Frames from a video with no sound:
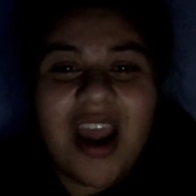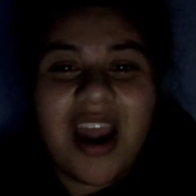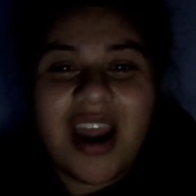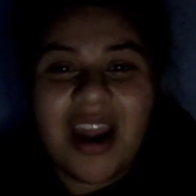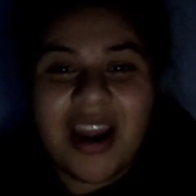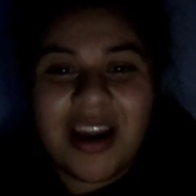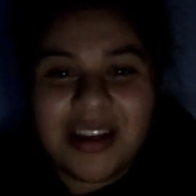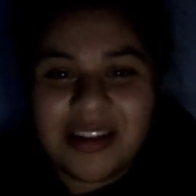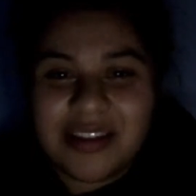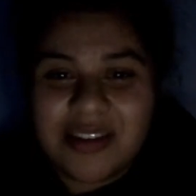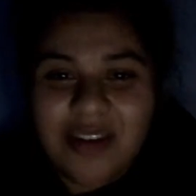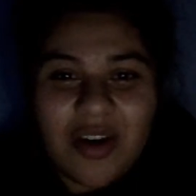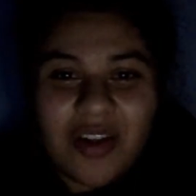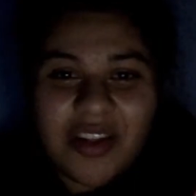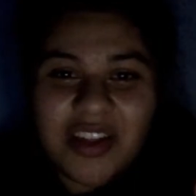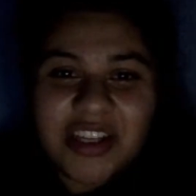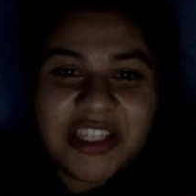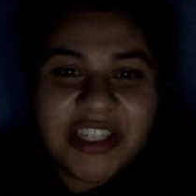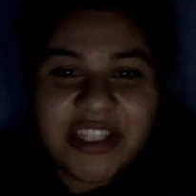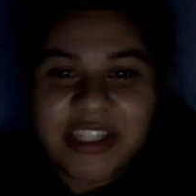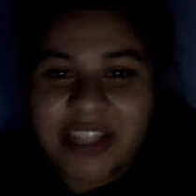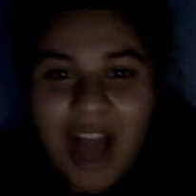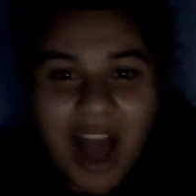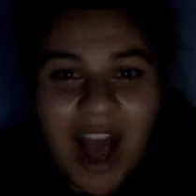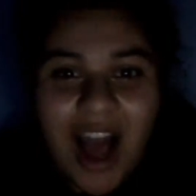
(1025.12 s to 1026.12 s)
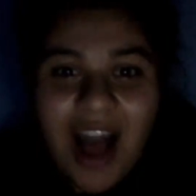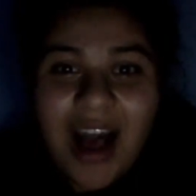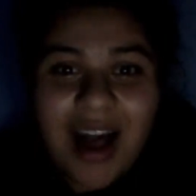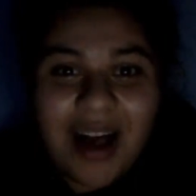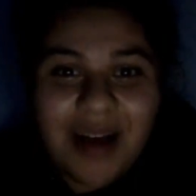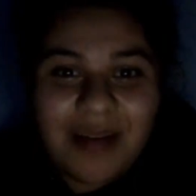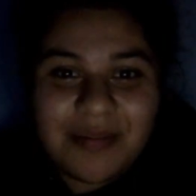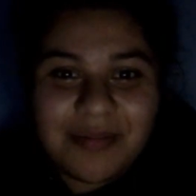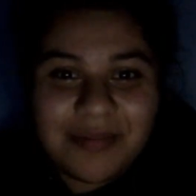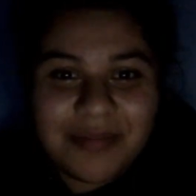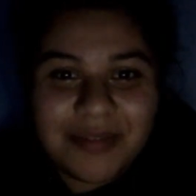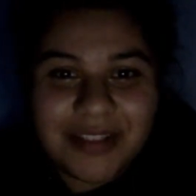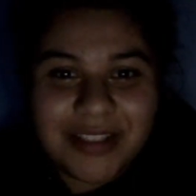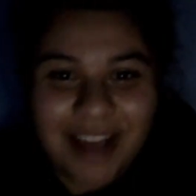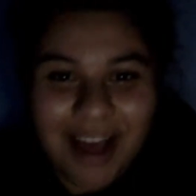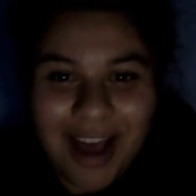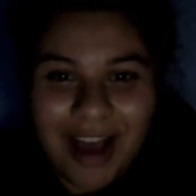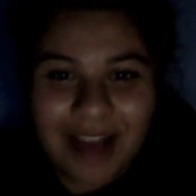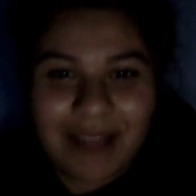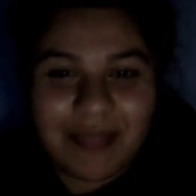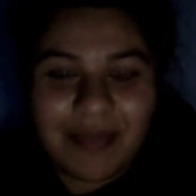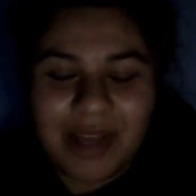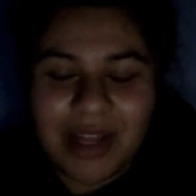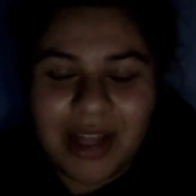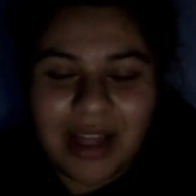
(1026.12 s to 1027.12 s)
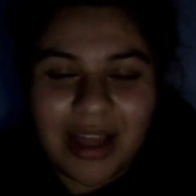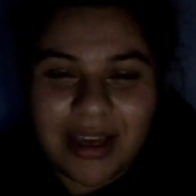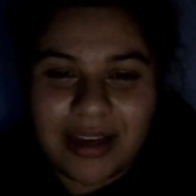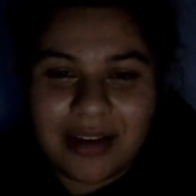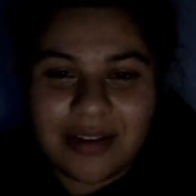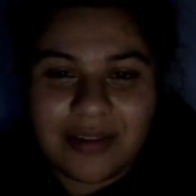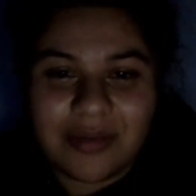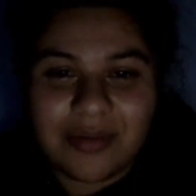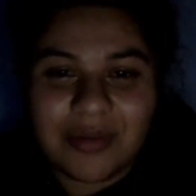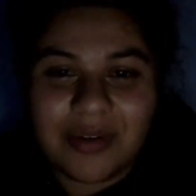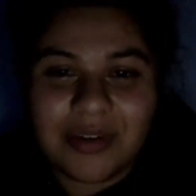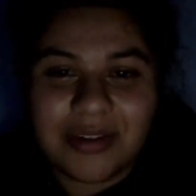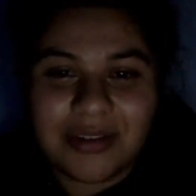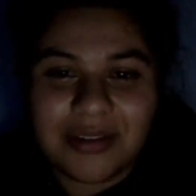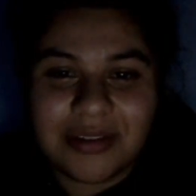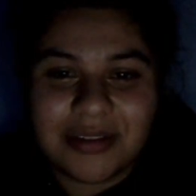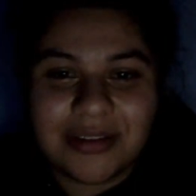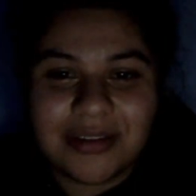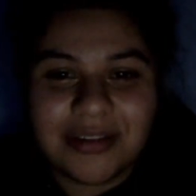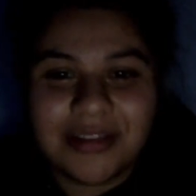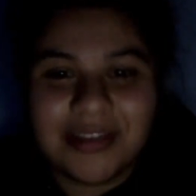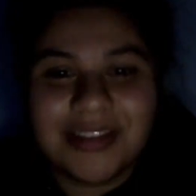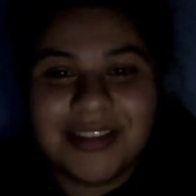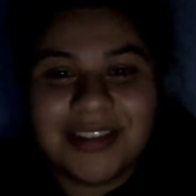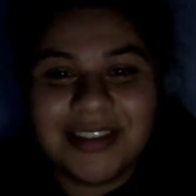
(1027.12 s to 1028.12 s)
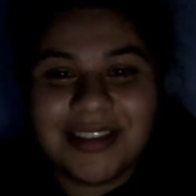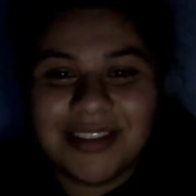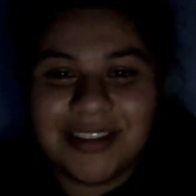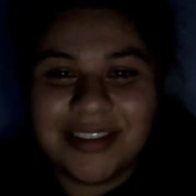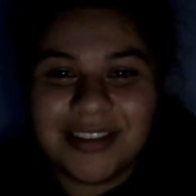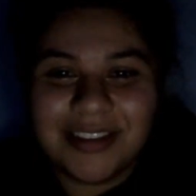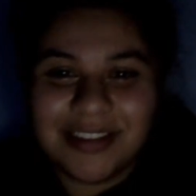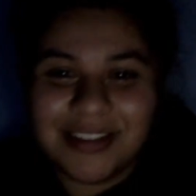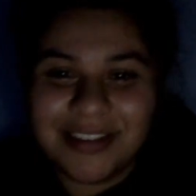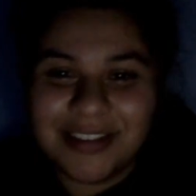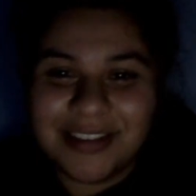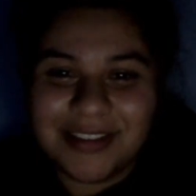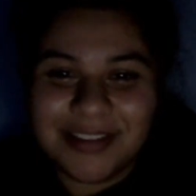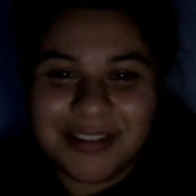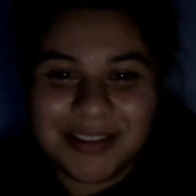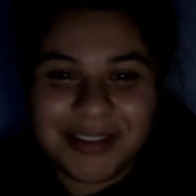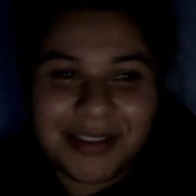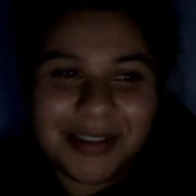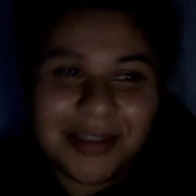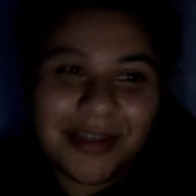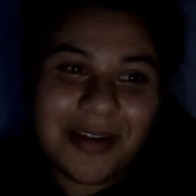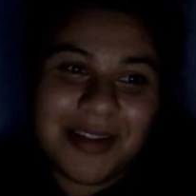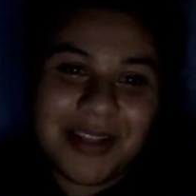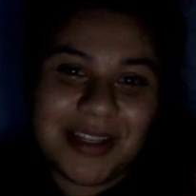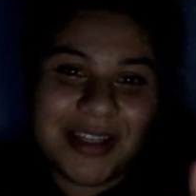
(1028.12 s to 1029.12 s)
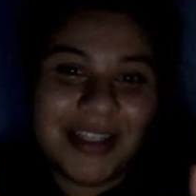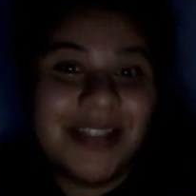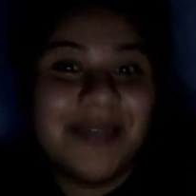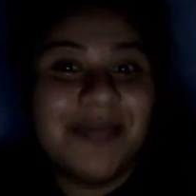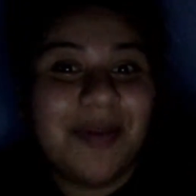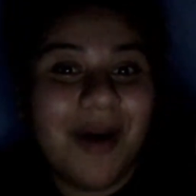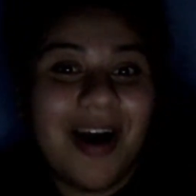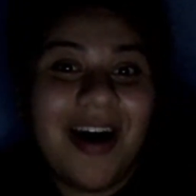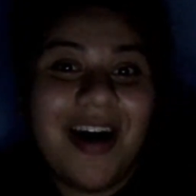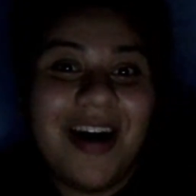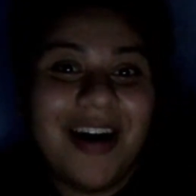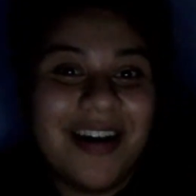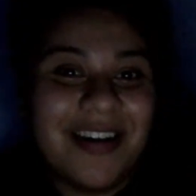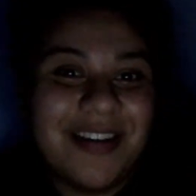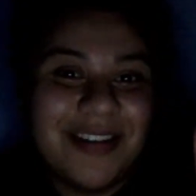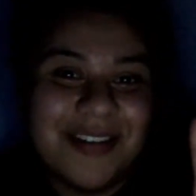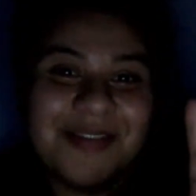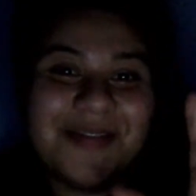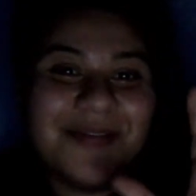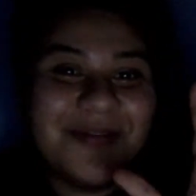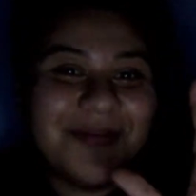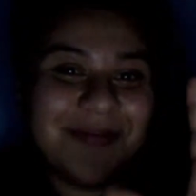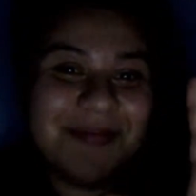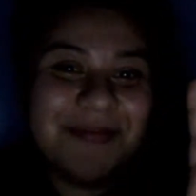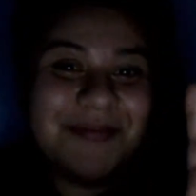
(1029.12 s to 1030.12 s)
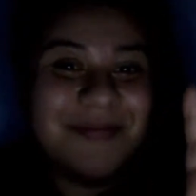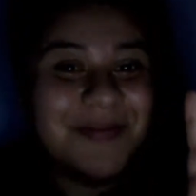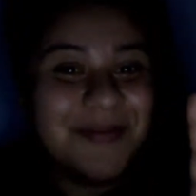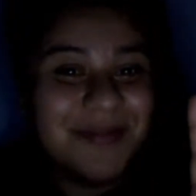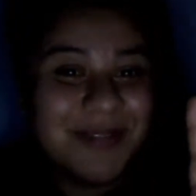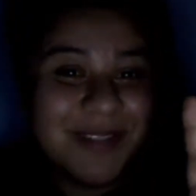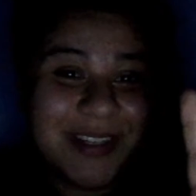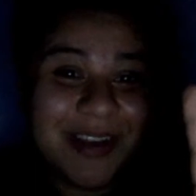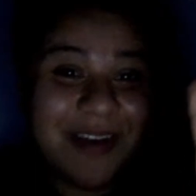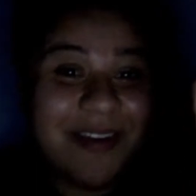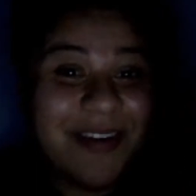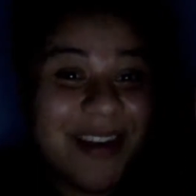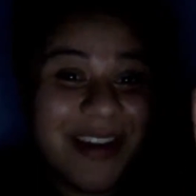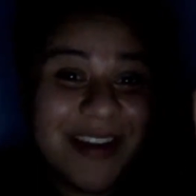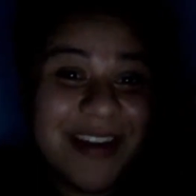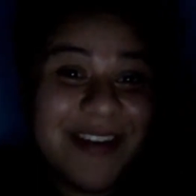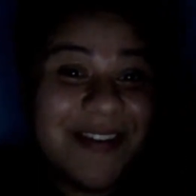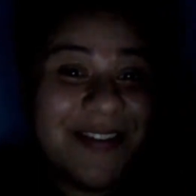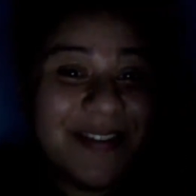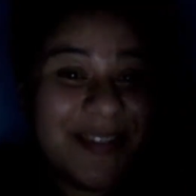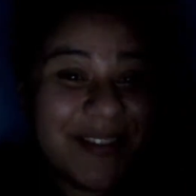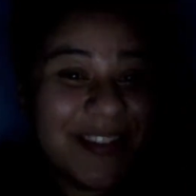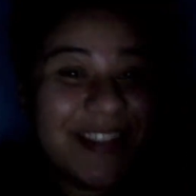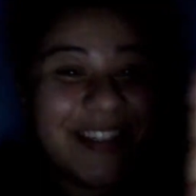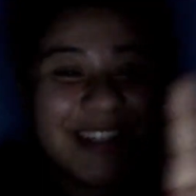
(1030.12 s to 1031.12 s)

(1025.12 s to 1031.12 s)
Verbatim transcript: and all the shops, I'd be like, well, do you know this part of Surry Hills?